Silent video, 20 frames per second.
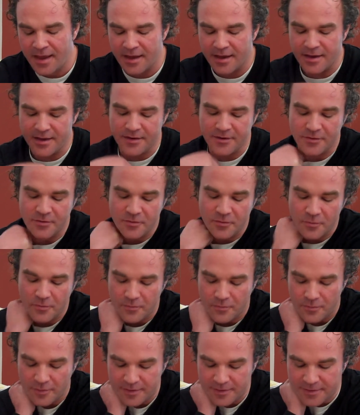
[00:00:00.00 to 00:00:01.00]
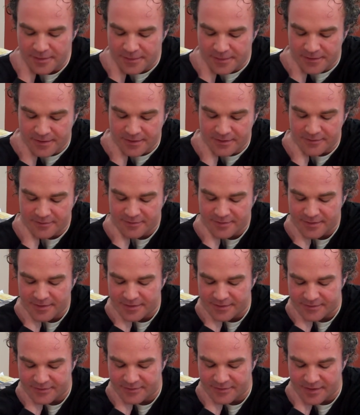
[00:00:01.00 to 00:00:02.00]
And one of the things
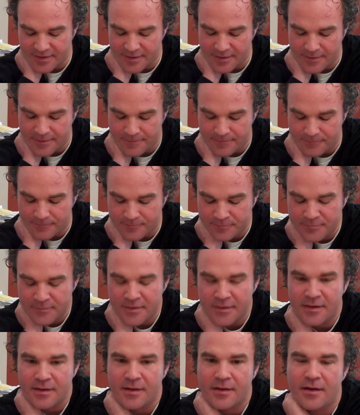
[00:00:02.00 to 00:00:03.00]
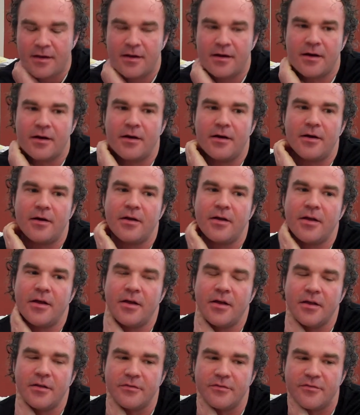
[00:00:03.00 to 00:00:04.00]
that
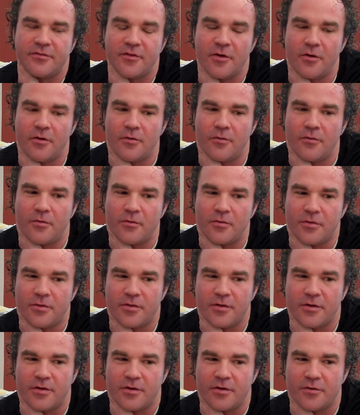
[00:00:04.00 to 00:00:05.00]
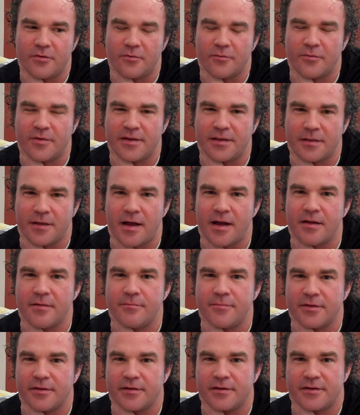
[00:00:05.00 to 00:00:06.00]
and so the
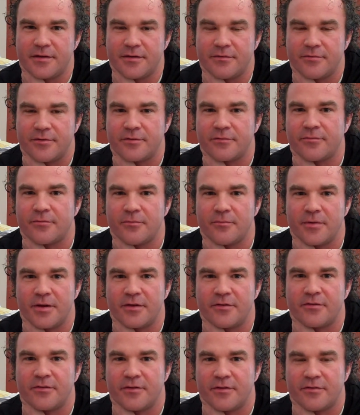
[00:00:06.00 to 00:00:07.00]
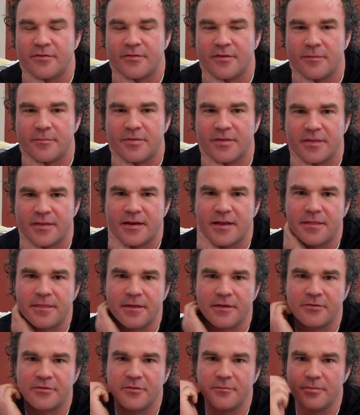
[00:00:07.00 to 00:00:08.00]
reliability of information is something that I
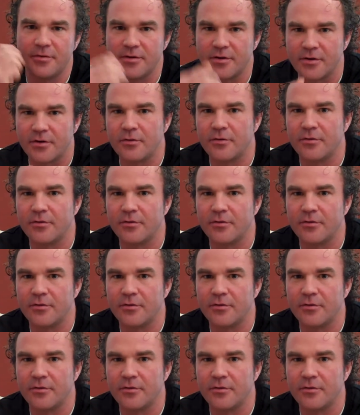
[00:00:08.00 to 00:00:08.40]
think should be a